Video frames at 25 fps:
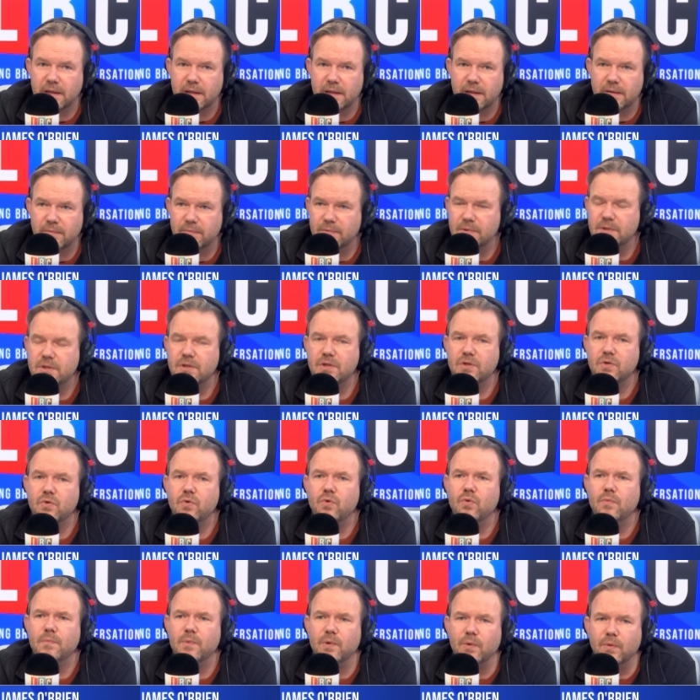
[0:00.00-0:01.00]
It was
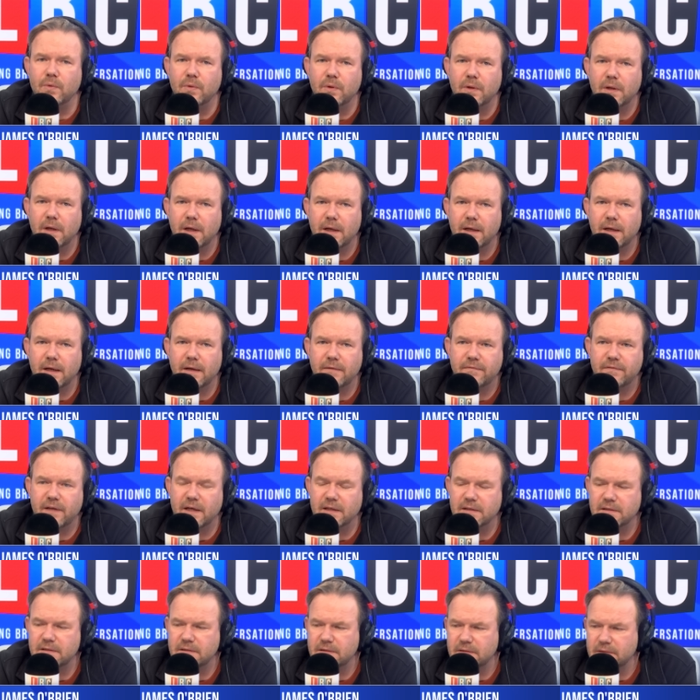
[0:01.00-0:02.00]
normal, uh, if
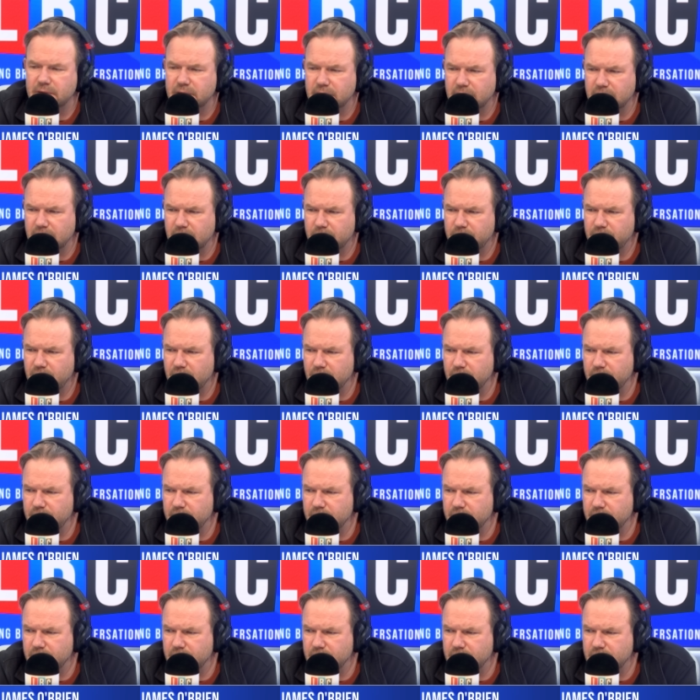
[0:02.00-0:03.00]
that's an
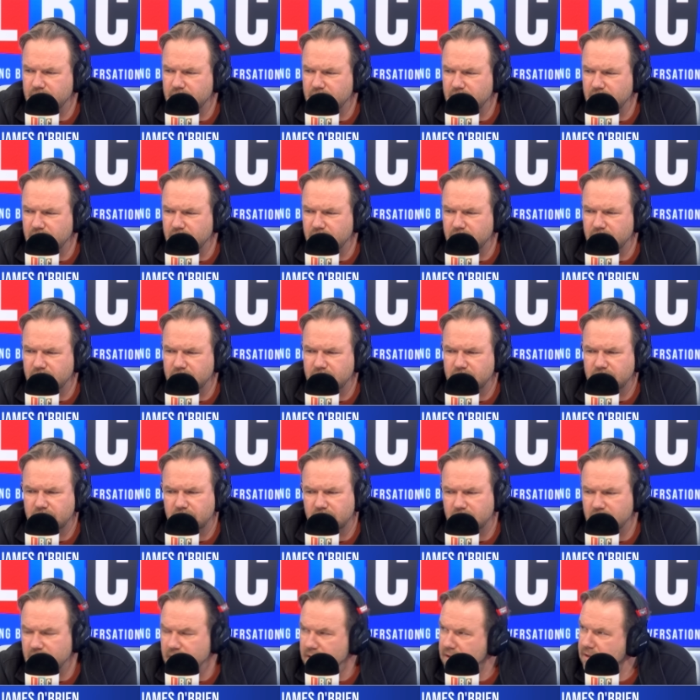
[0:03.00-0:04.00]
appropriate word to use
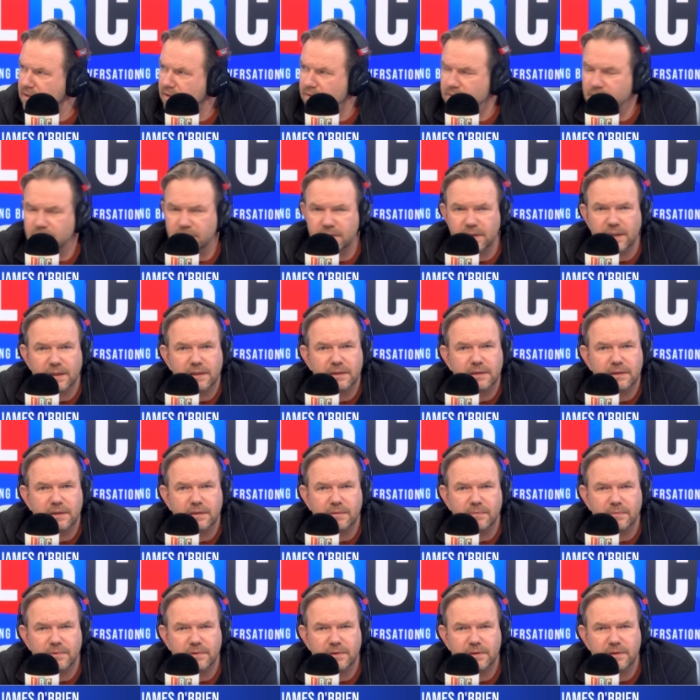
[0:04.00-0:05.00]
in this context.
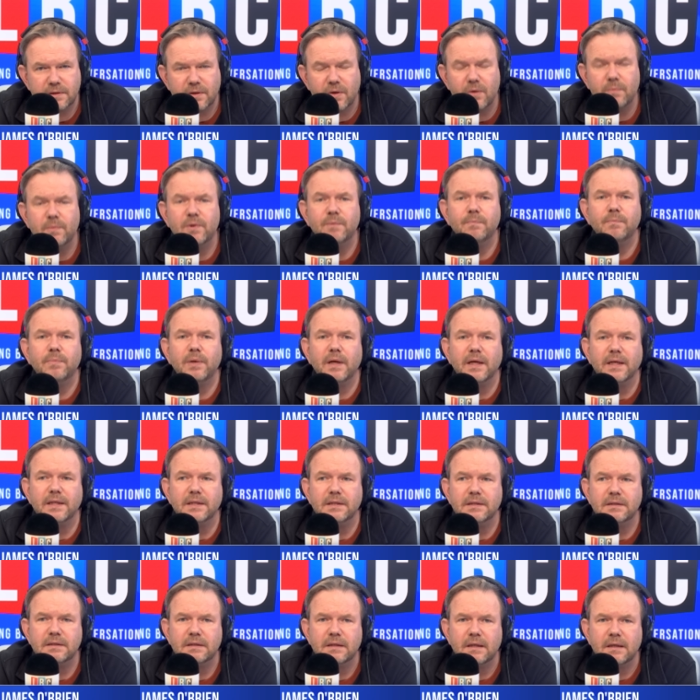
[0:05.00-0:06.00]
It was
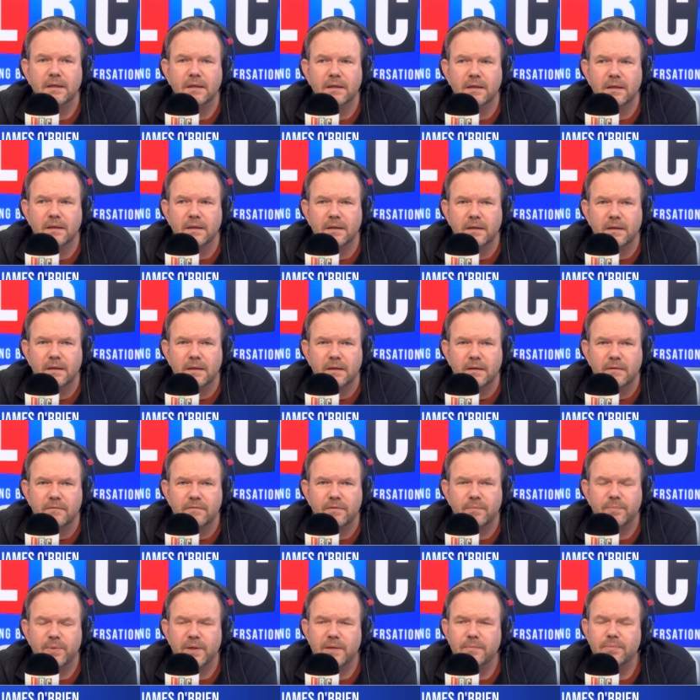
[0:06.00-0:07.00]
commonplace
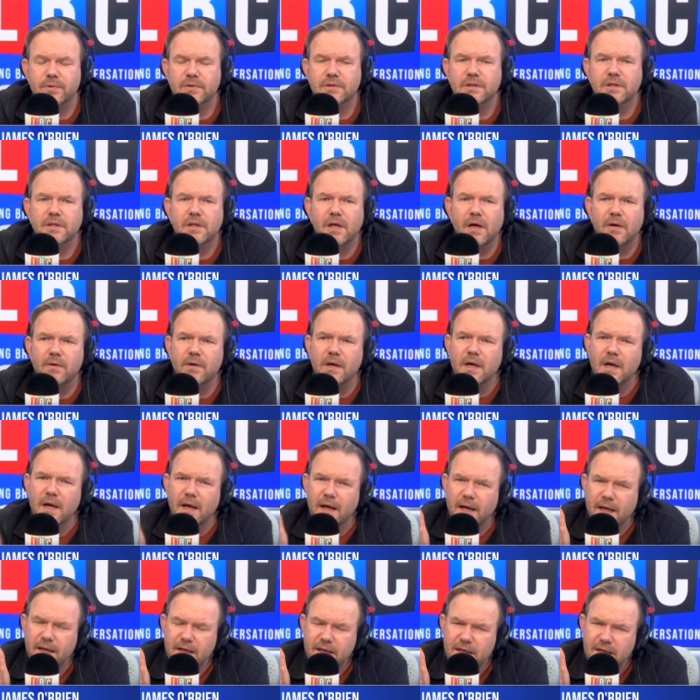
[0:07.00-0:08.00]
for people to know.
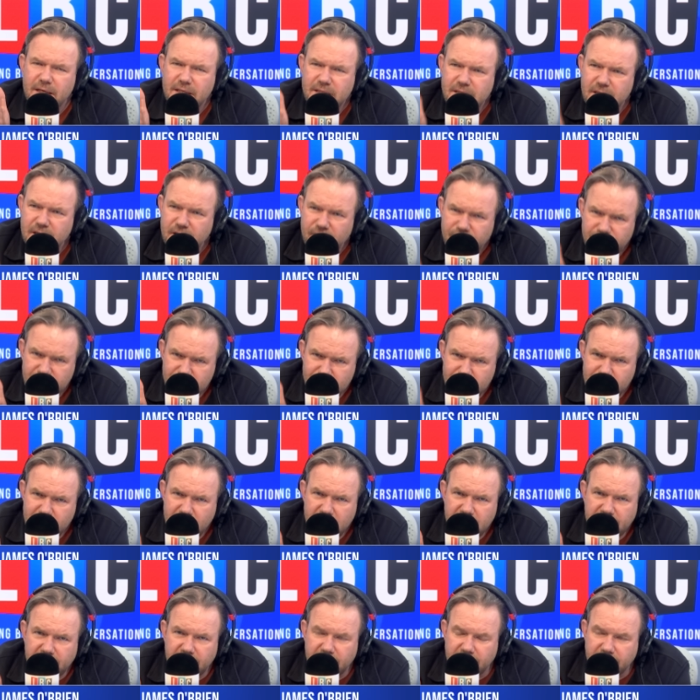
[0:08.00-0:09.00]
And listen, if you're
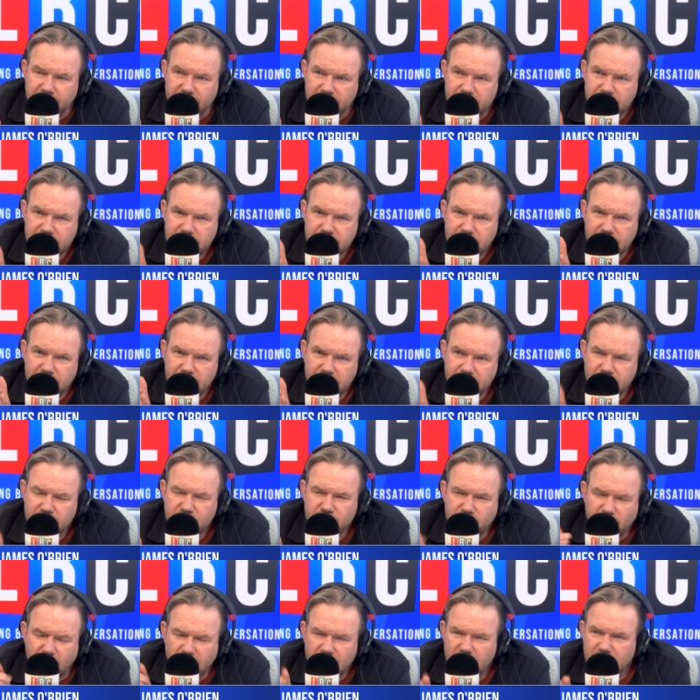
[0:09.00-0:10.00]
my age and you're
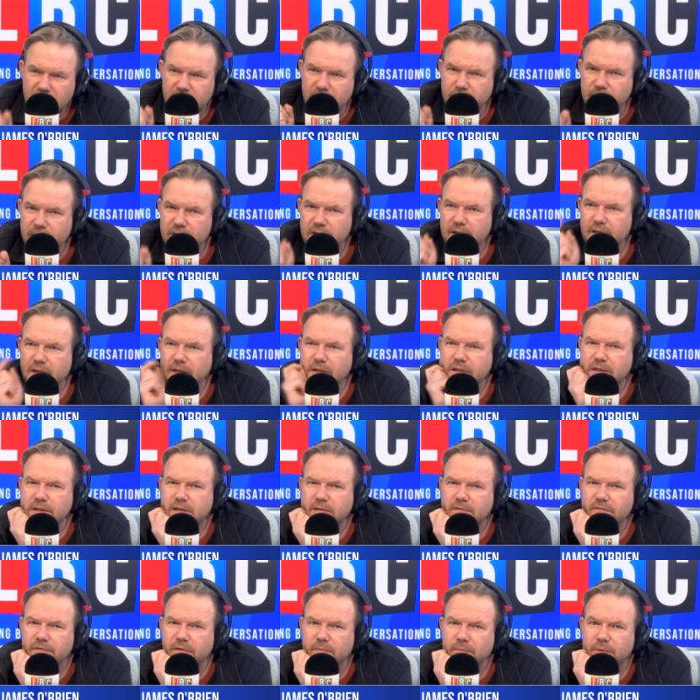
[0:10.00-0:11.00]
struggling with this
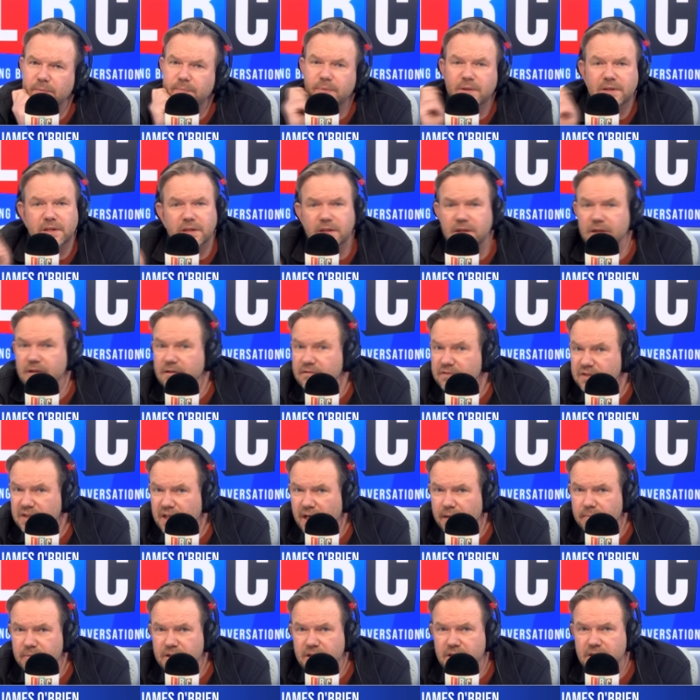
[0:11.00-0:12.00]
from a position of
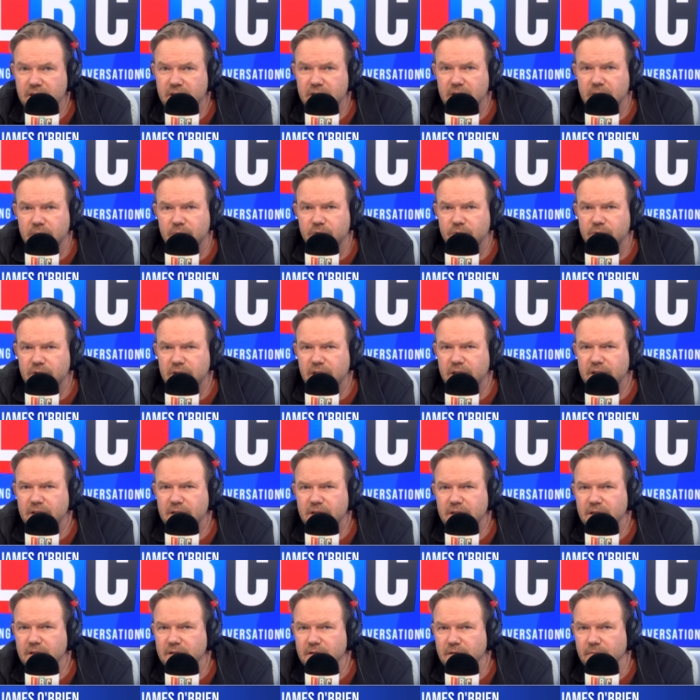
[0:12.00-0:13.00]
skepticism or
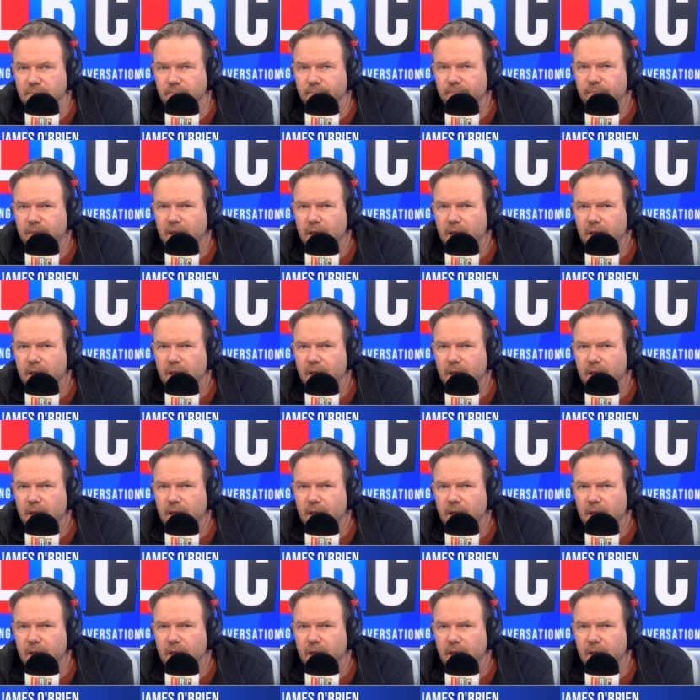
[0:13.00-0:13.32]
cynicism,